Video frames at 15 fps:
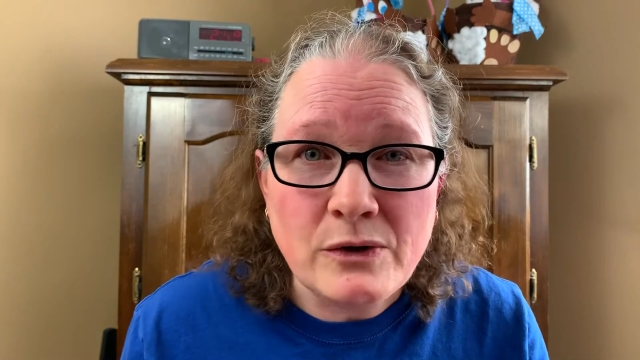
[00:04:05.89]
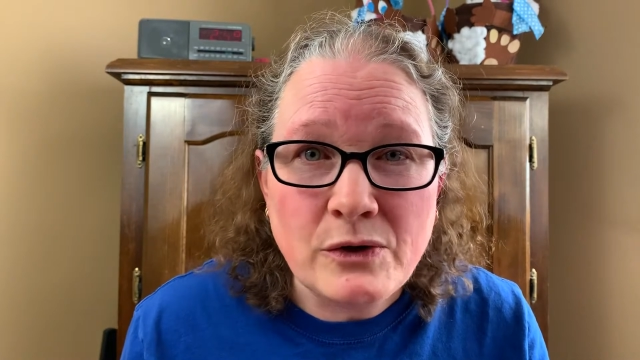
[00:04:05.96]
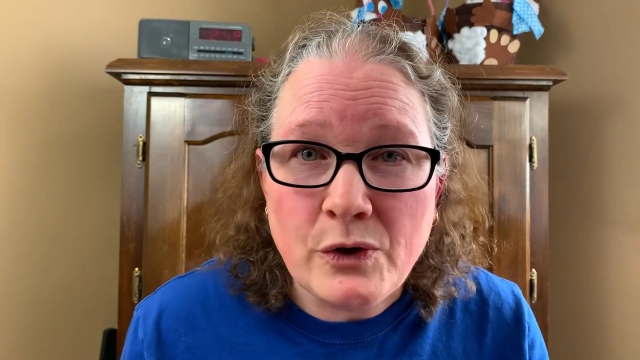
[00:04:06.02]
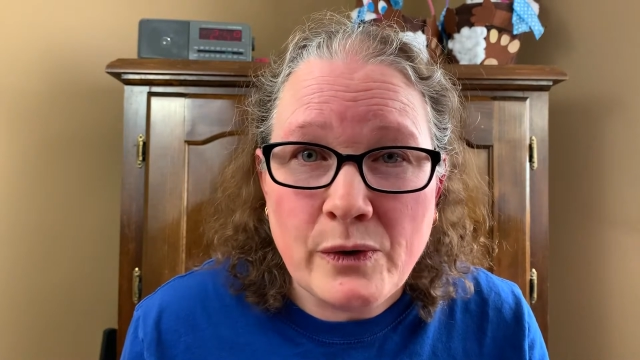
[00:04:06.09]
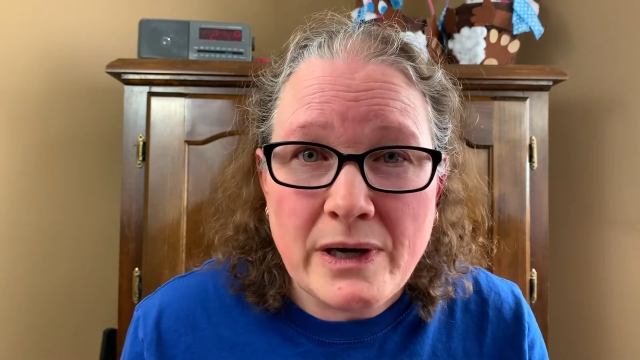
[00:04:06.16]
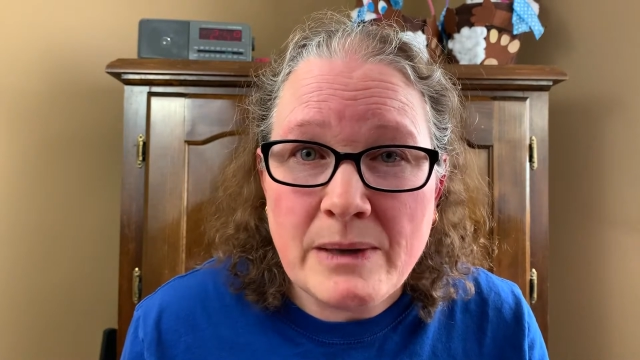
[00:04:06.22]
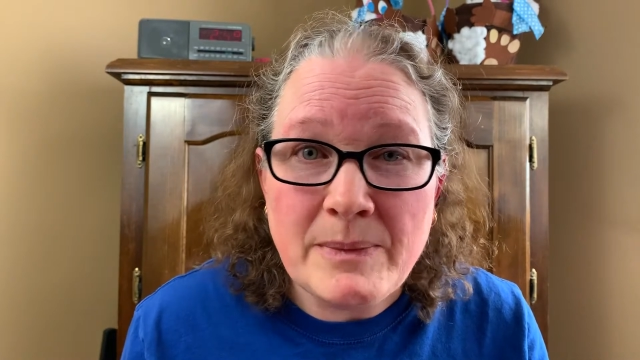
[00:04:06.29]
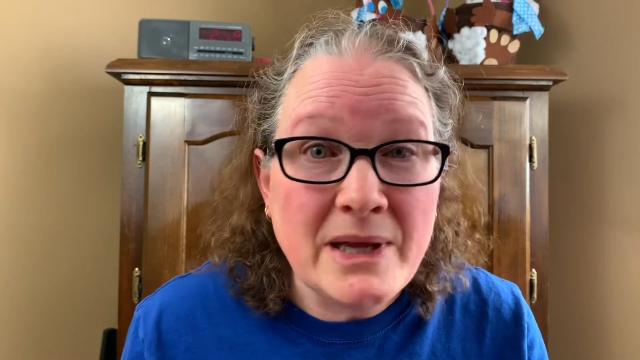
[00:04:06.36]

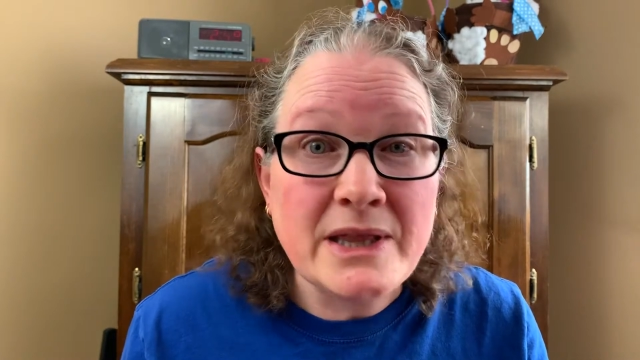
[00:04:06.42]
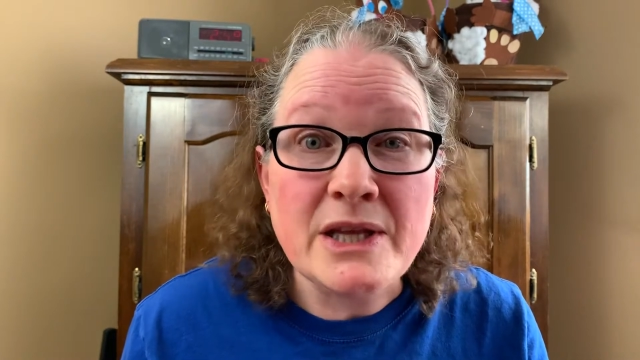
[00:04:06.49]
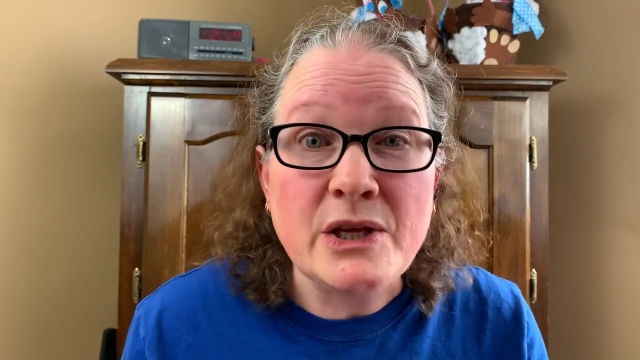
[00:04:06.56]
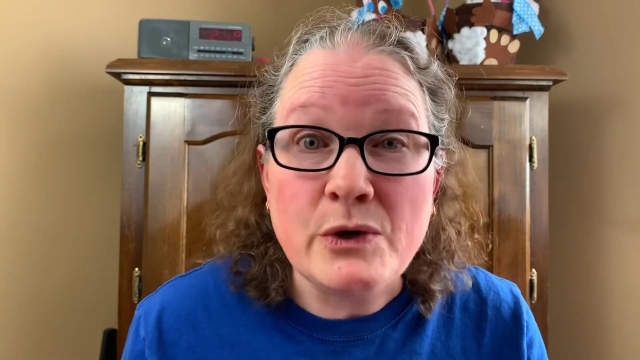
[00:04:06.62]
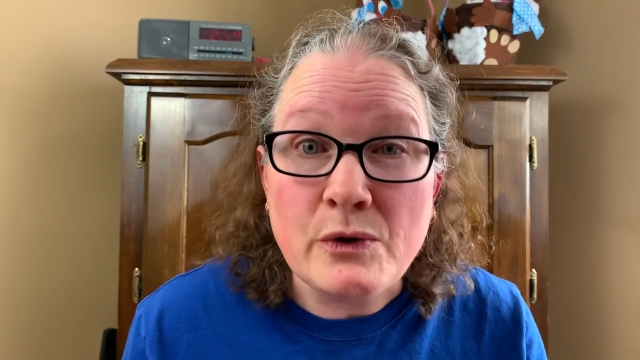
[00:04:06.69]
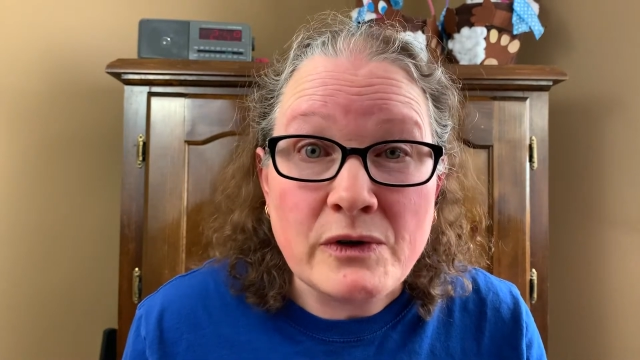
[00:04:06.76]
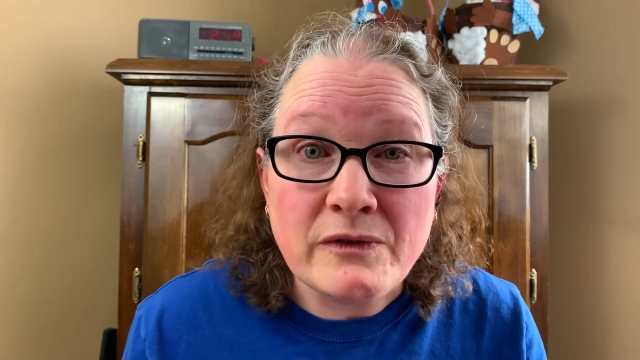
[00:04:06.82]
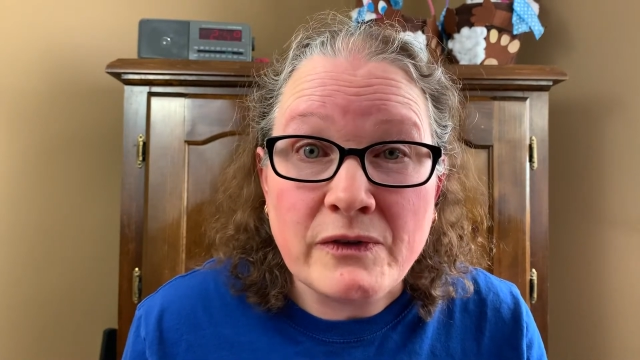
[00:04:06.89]
cream in the
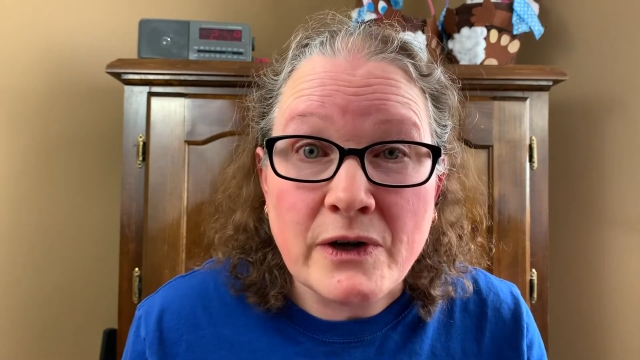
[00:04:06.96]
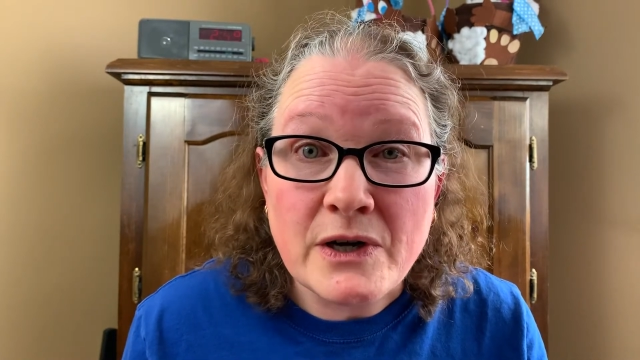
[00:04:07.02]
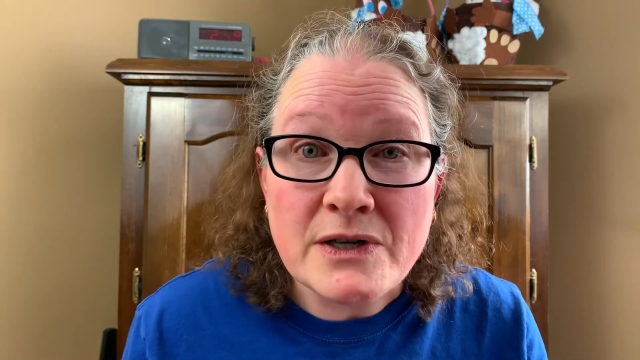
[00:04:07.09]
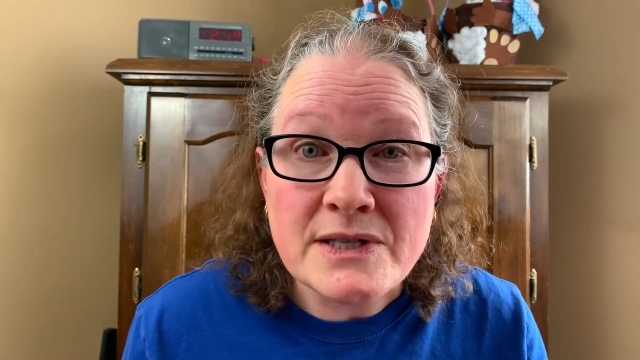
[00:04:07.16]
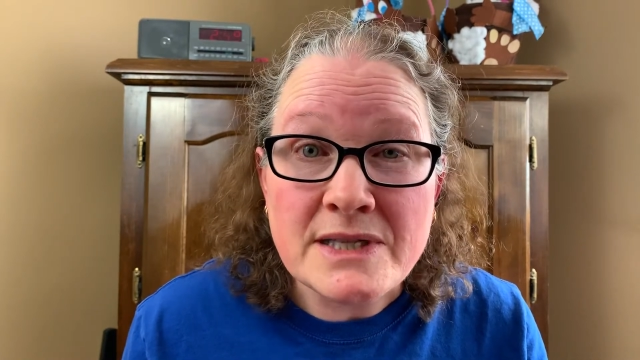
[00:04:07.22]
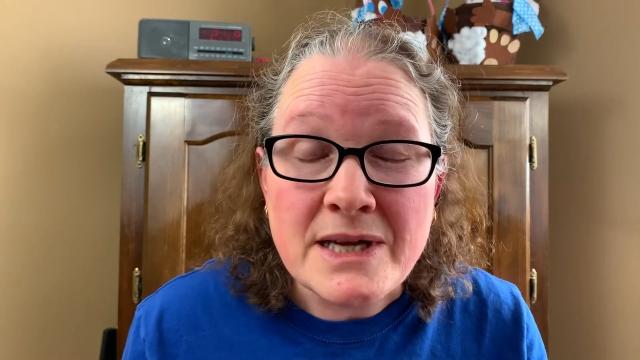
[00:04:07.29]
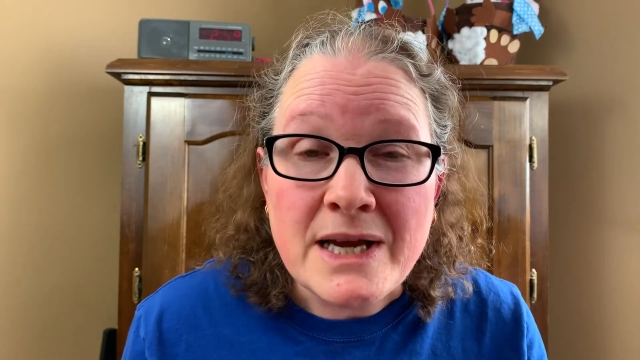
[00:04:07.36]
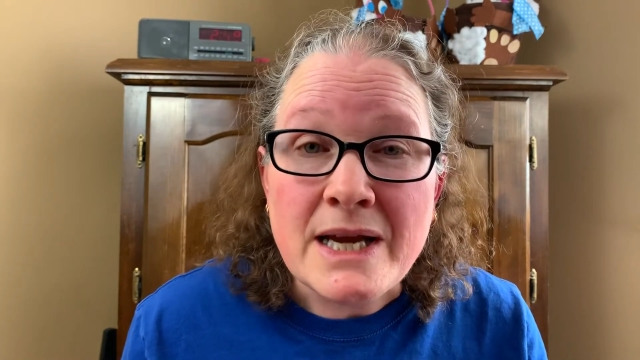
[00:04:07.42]
universe